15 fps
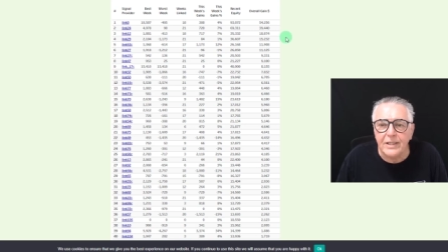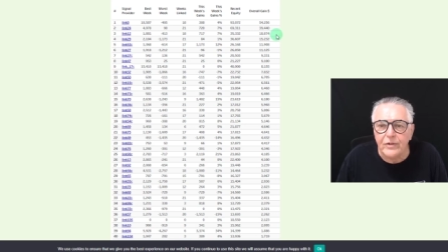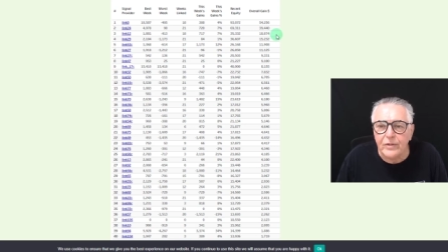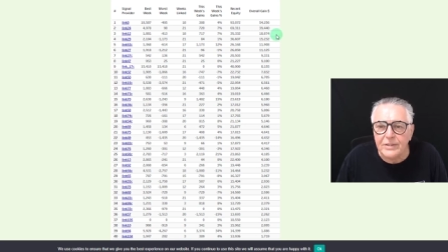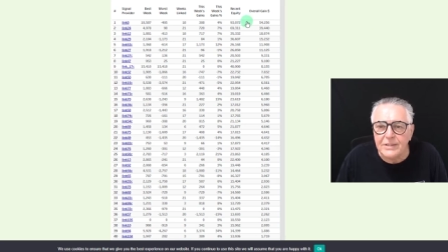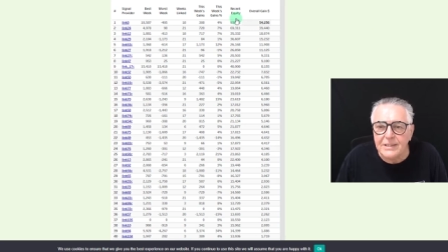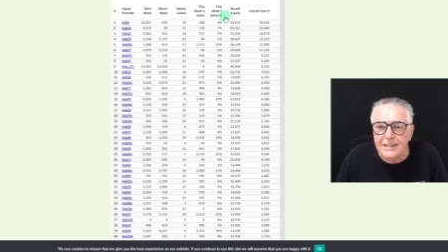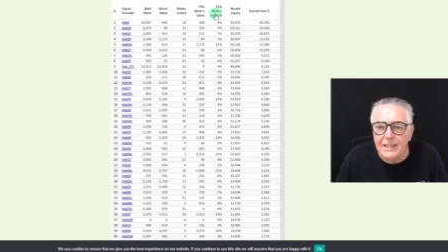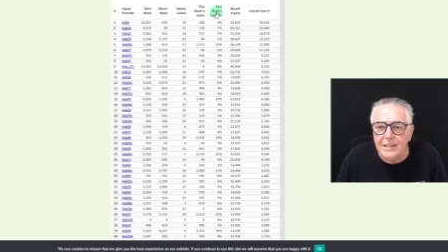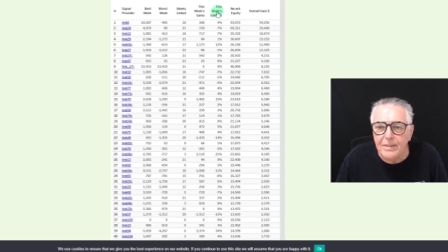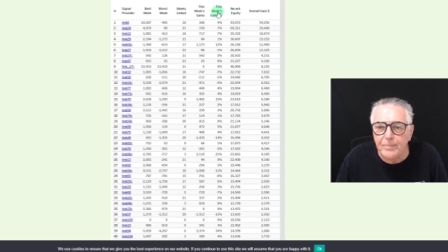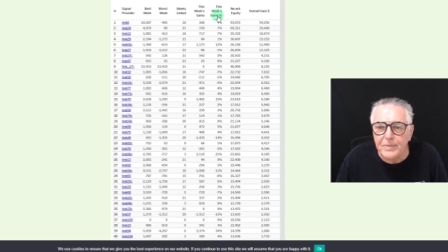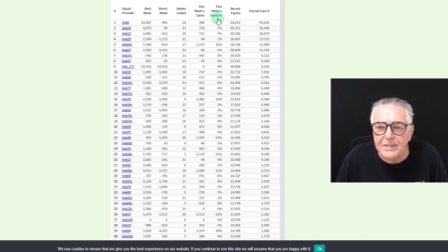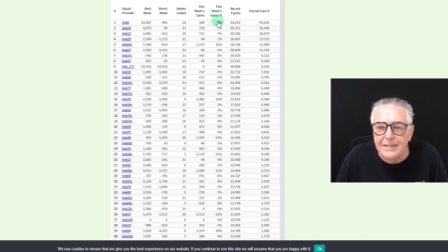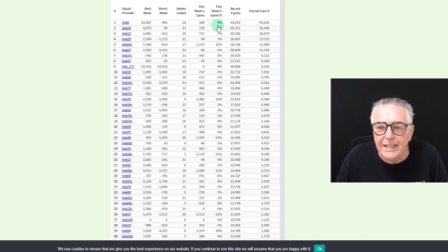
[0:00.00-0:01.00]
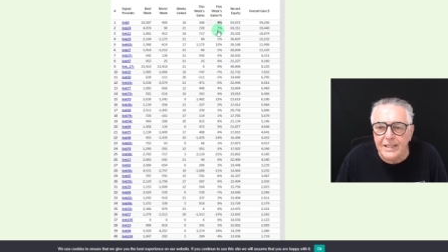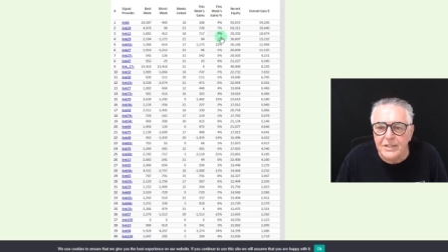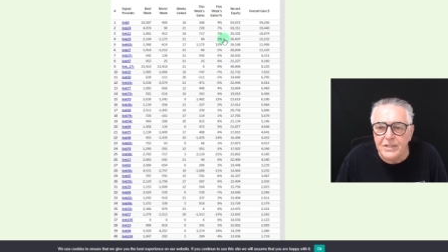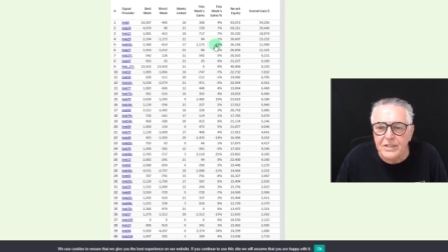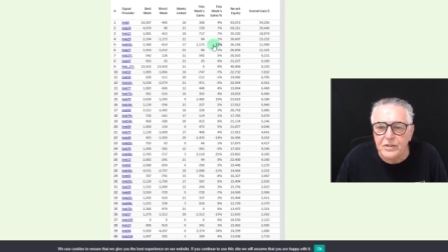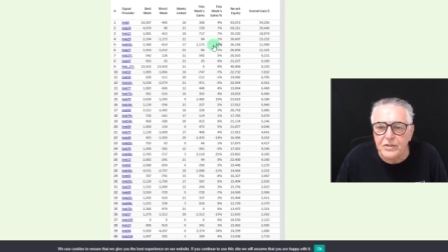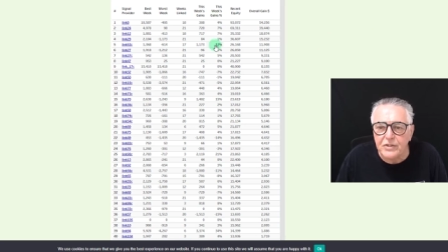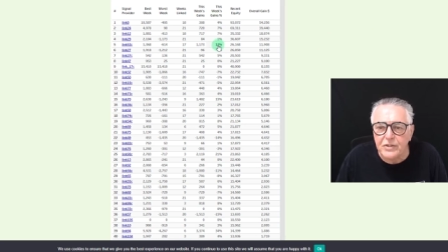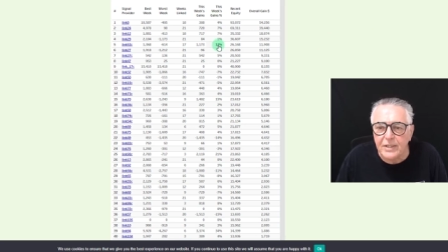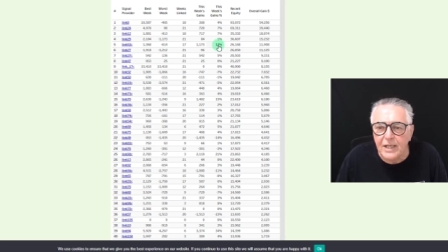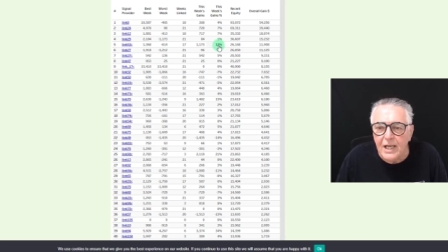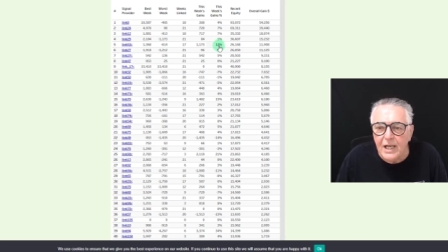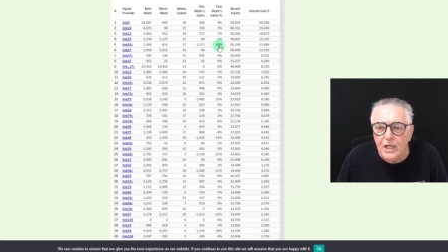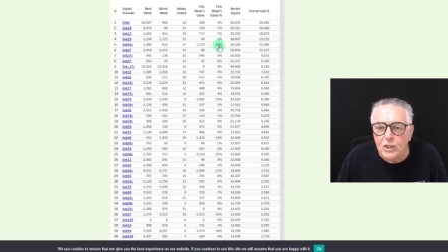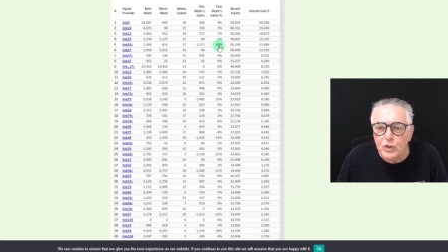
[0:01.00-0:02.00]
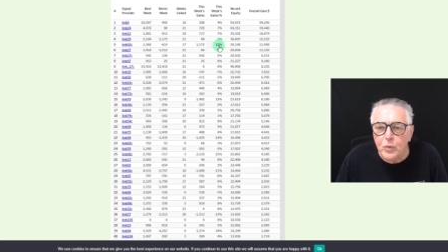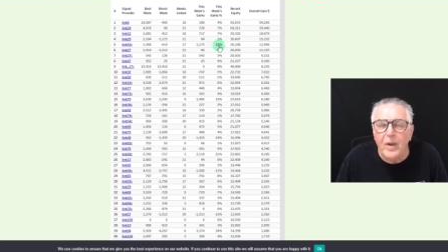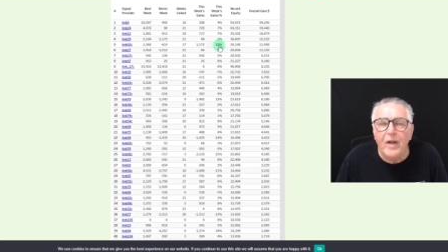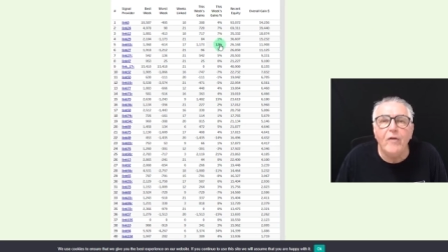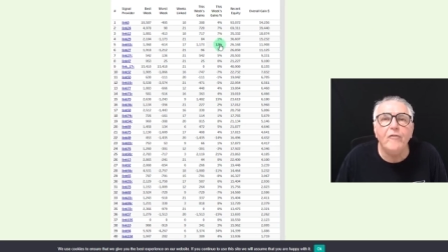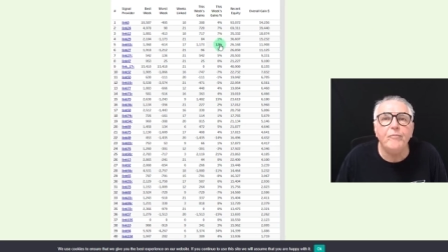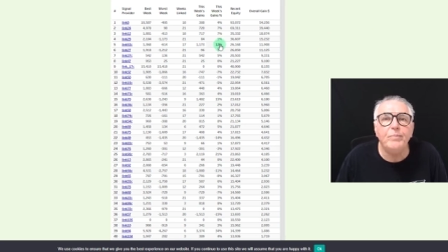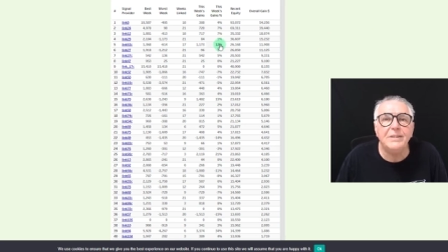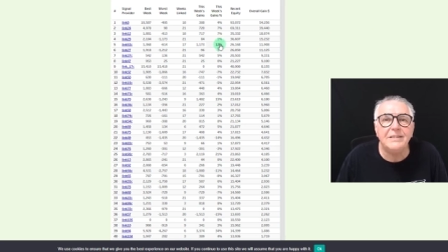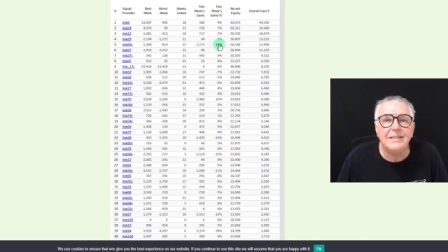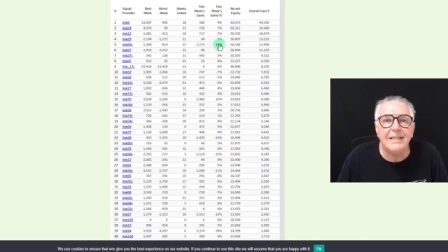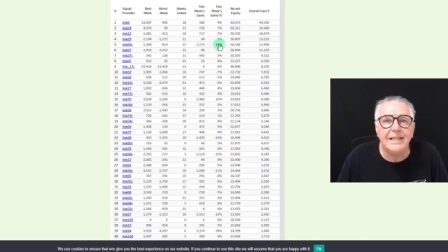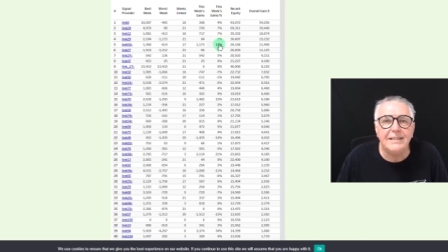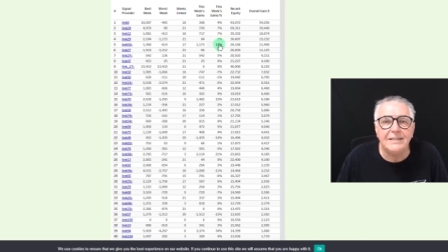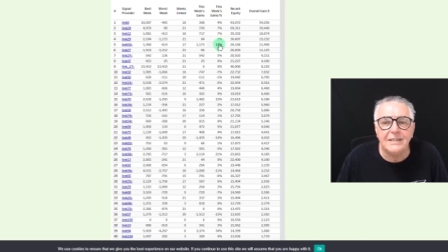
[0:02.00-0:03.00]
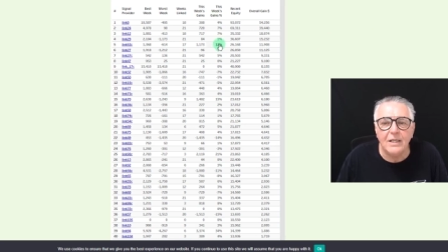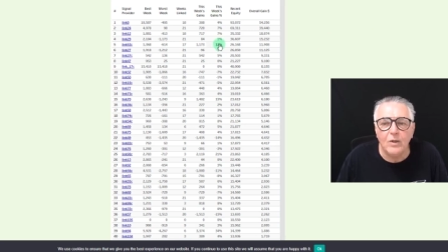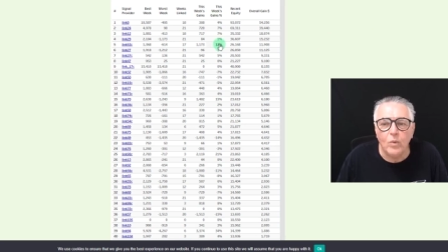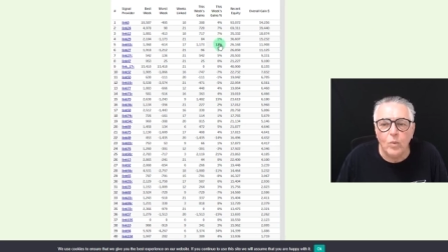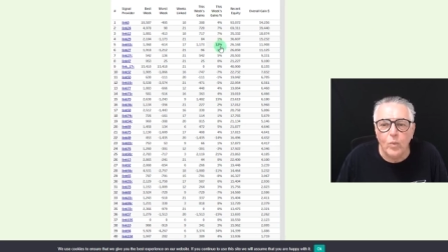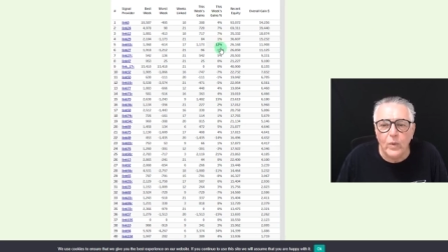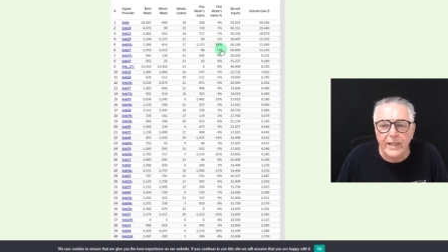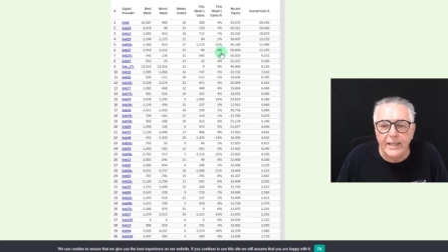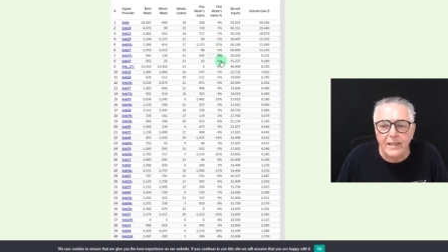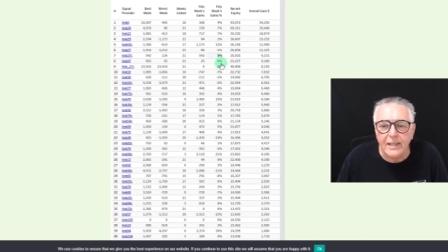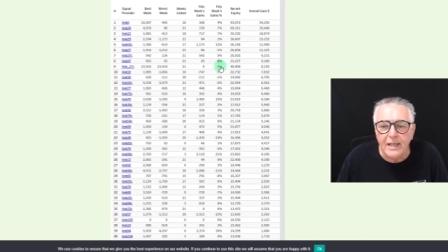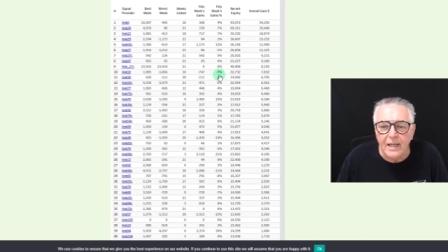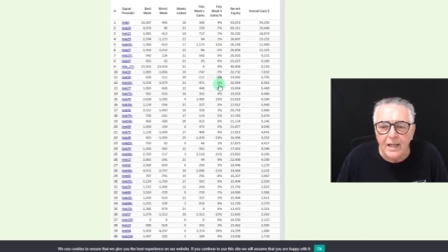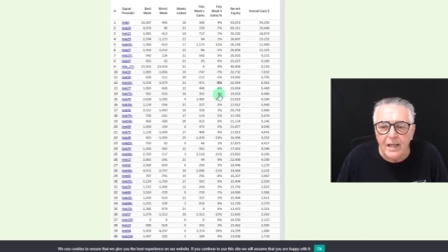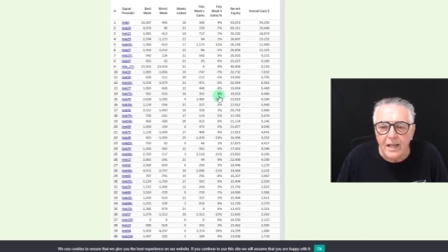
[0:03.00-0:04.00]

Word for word: And you can see the percentages here, 12% a week.